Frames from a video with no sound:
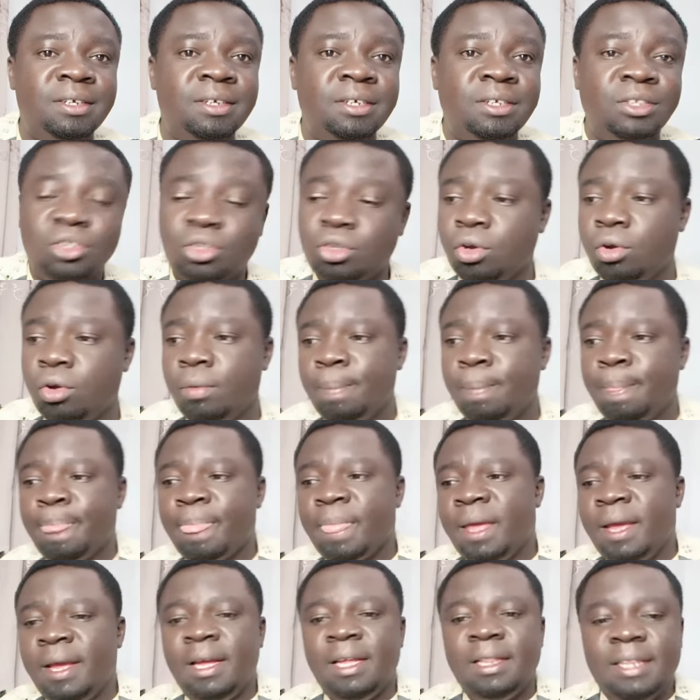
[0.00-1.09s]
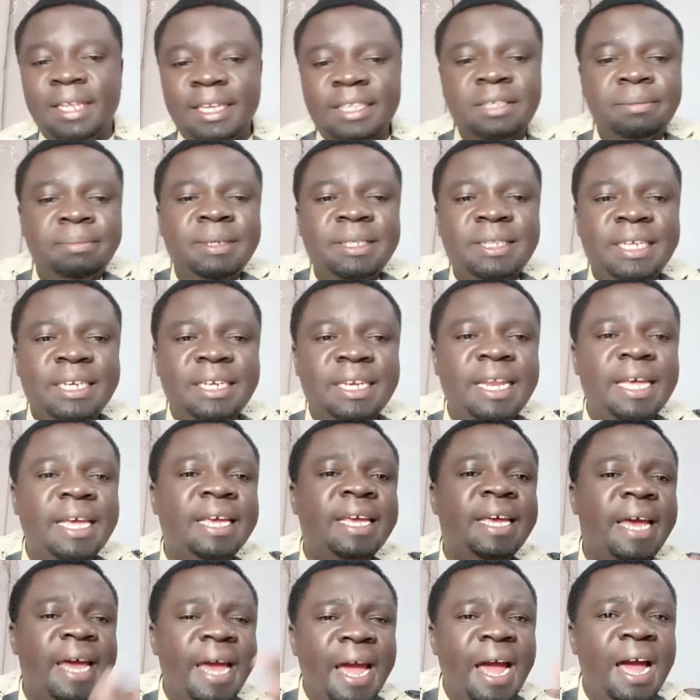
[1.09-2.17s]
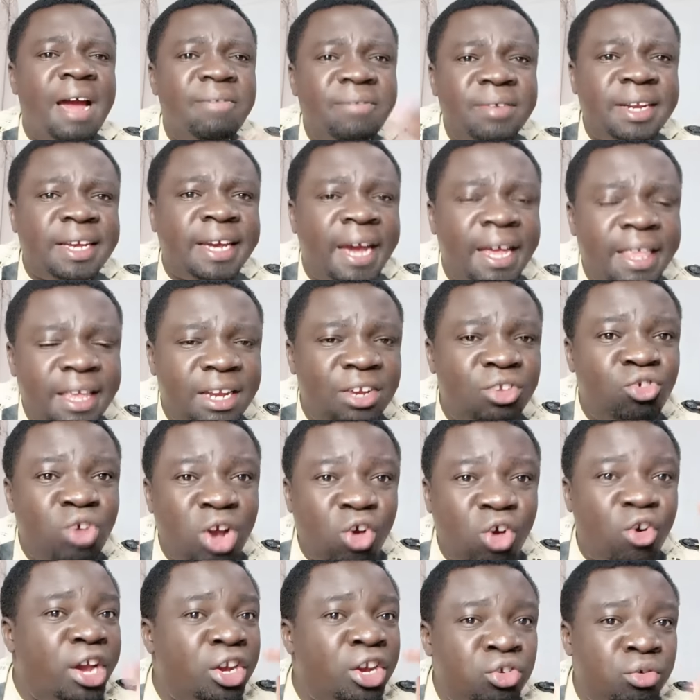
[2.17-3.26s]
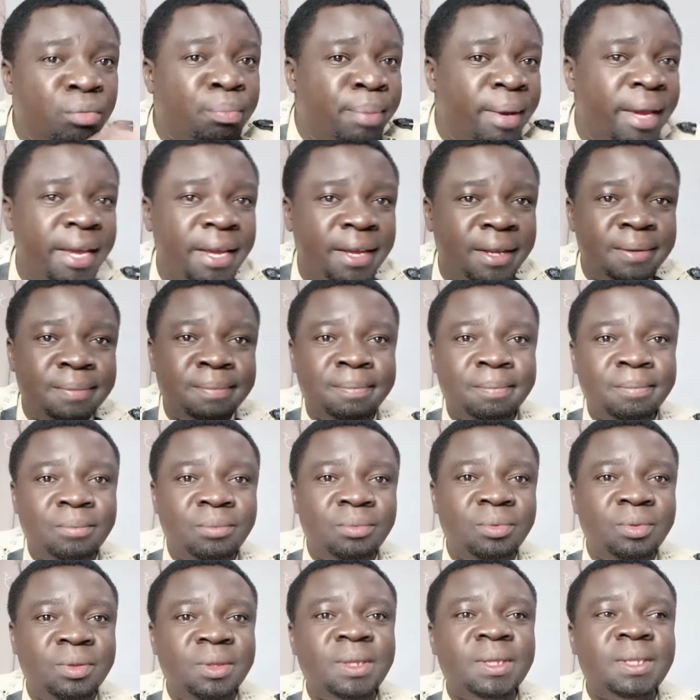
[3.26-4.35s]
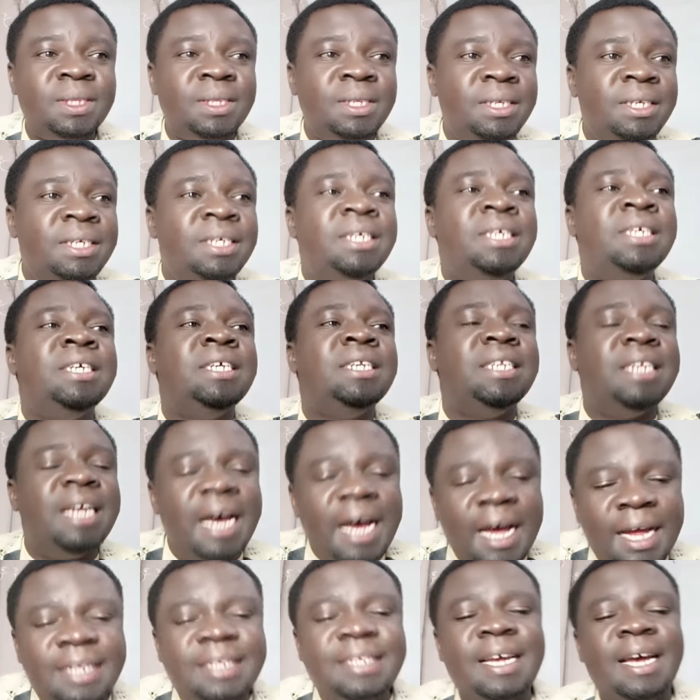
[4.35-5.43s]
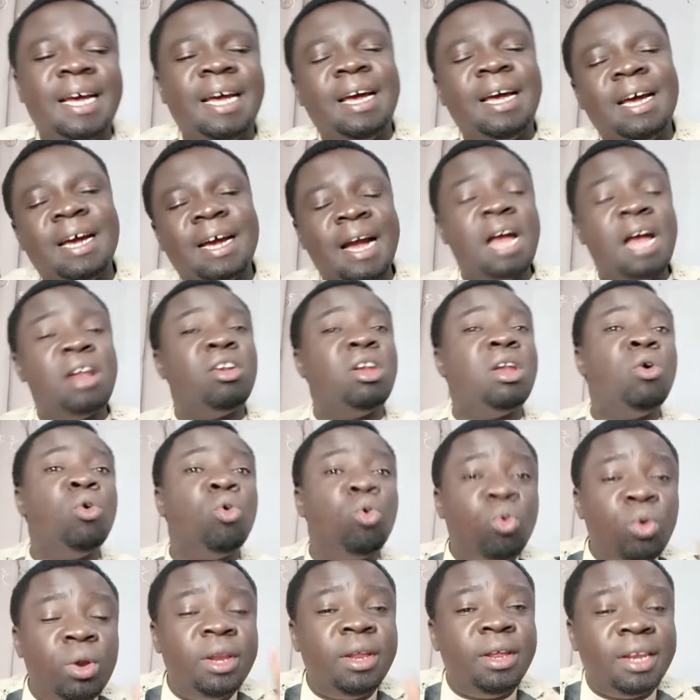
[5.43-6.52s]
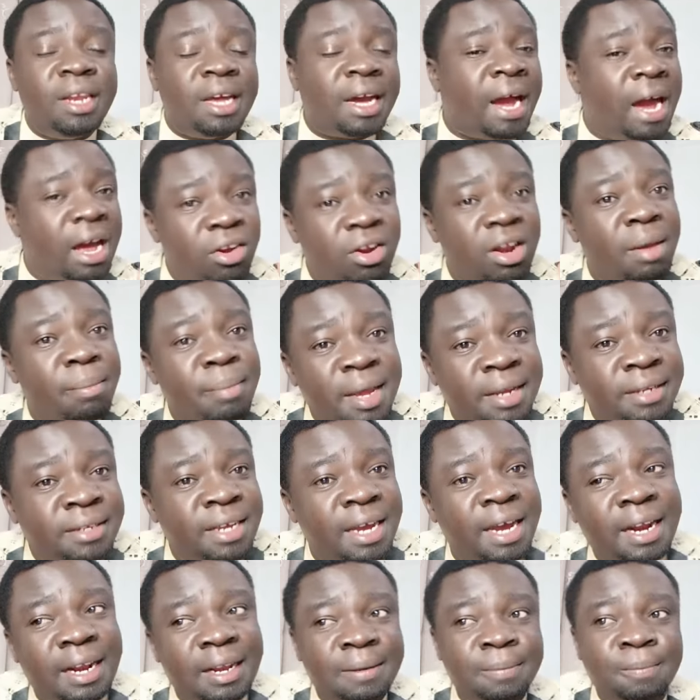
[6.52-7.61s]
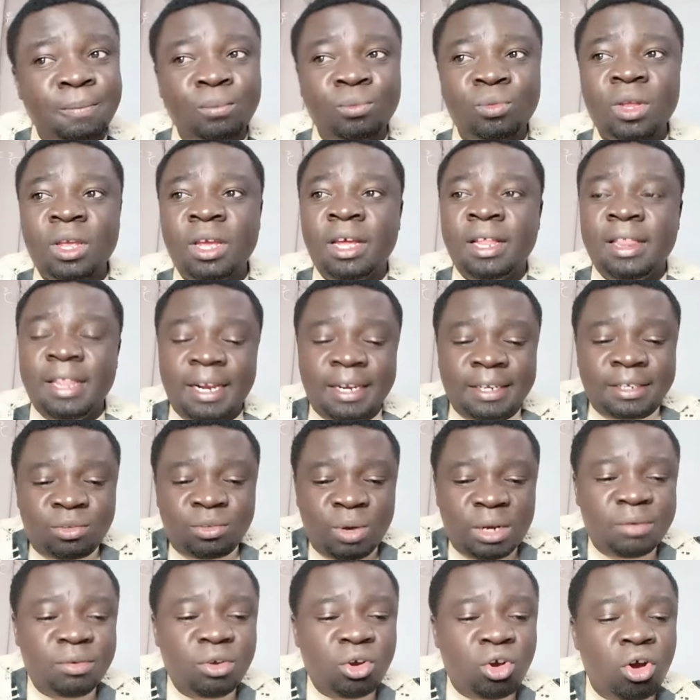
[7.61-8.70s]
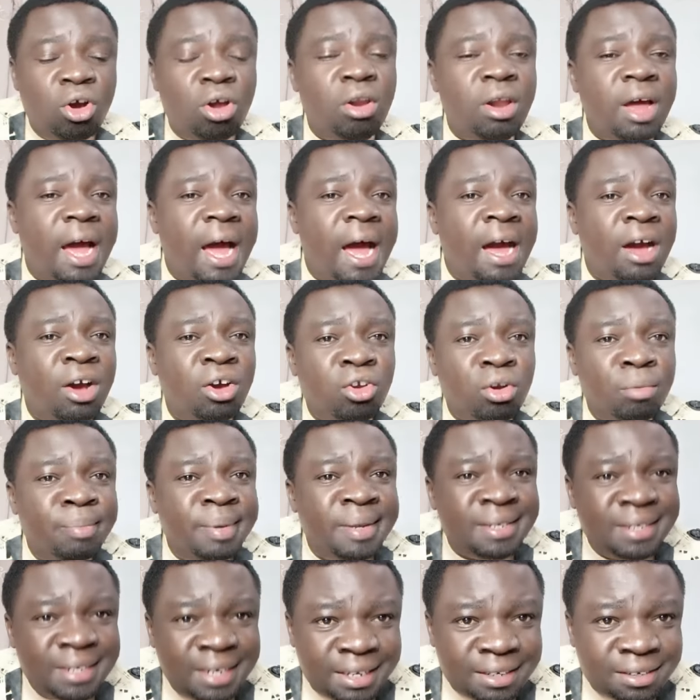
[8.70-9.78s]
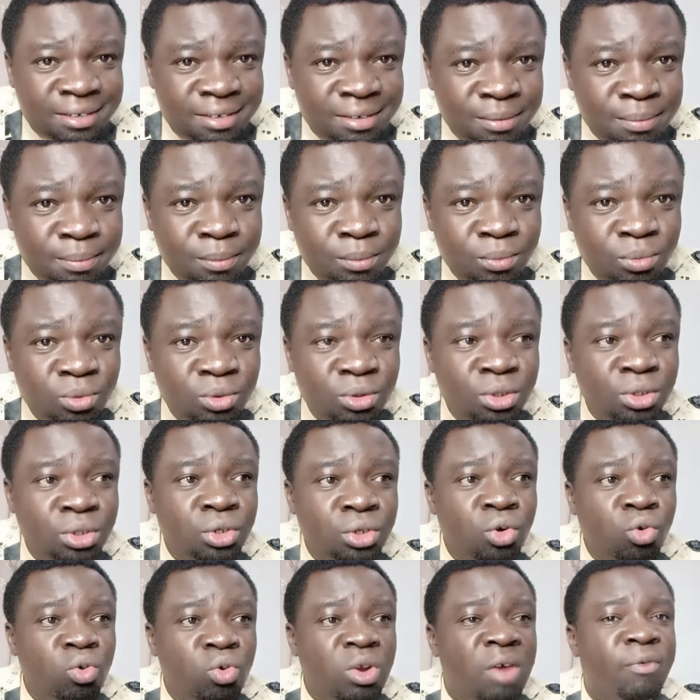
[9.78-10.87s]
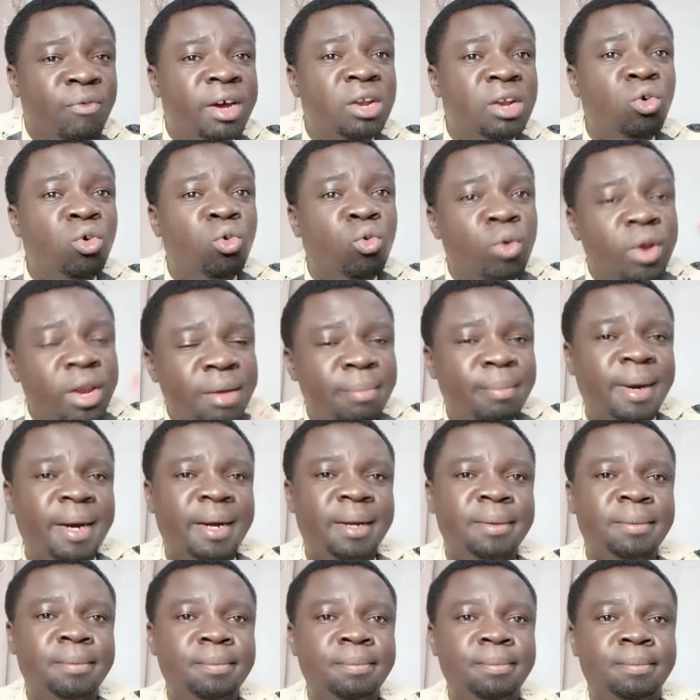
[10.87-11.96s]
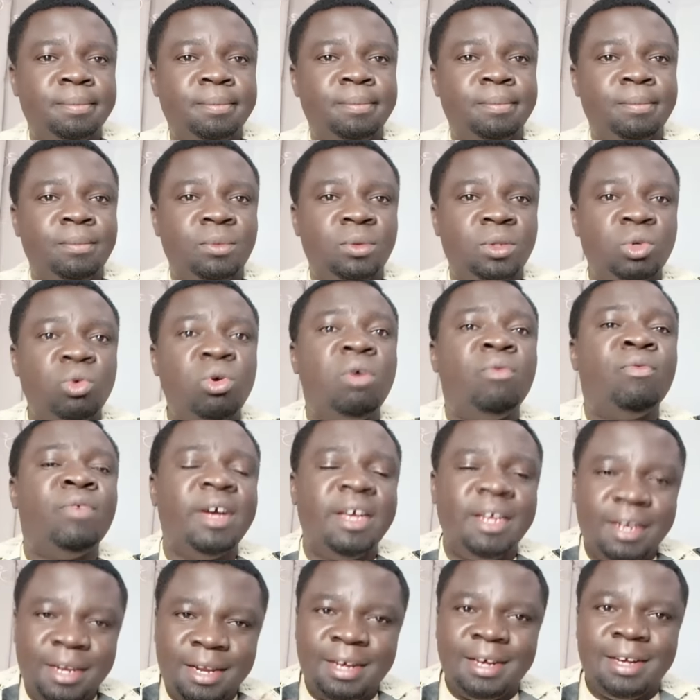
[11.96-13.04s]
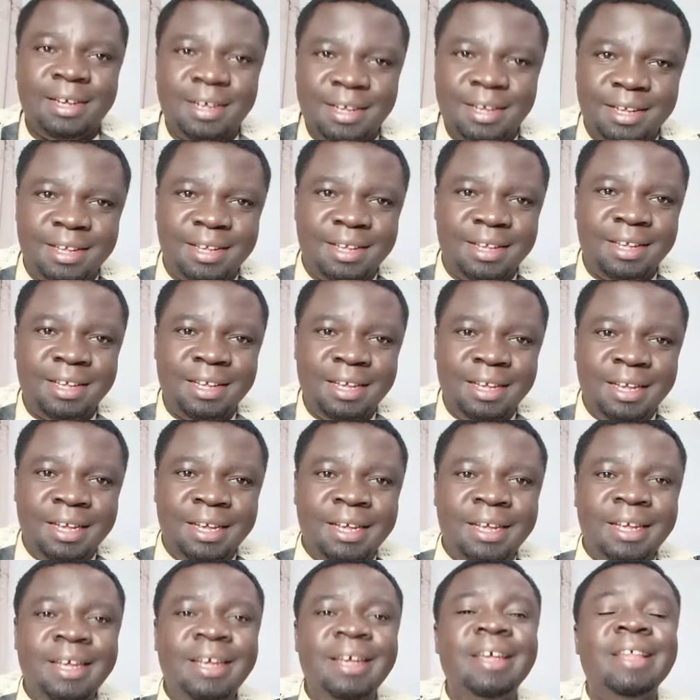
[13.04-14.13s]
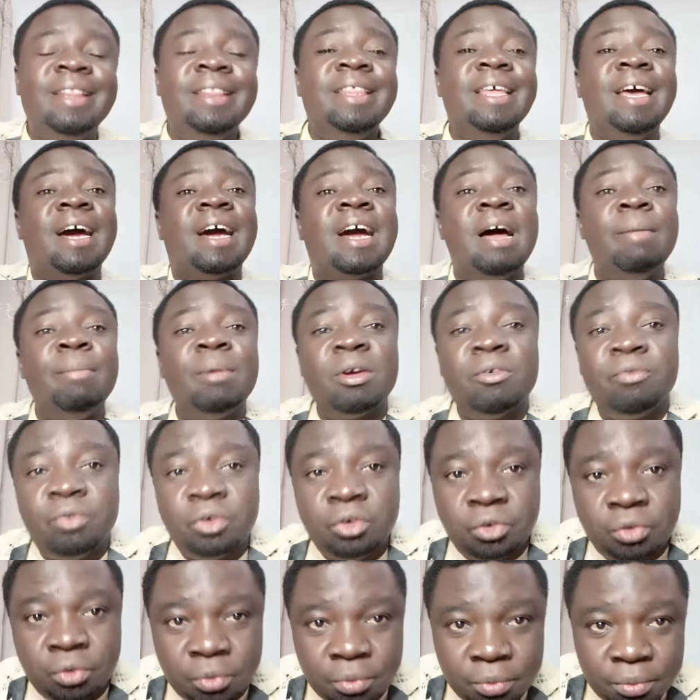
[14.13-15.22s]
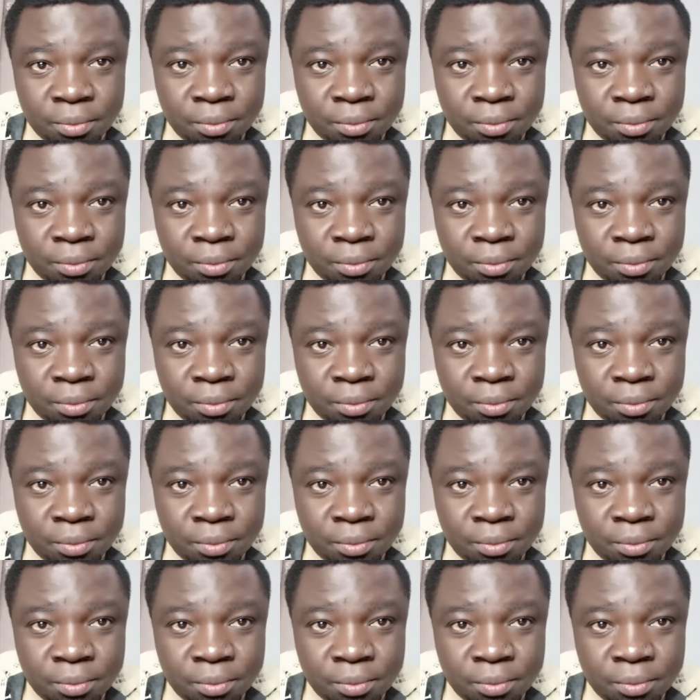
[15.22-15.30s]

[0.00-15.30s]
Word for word: So, this means that like every Kenyan, you are going to pay. Na hata, kando na biashara, there is what we call agro-business. Unafanya ukulima wa faida. They are coming for you.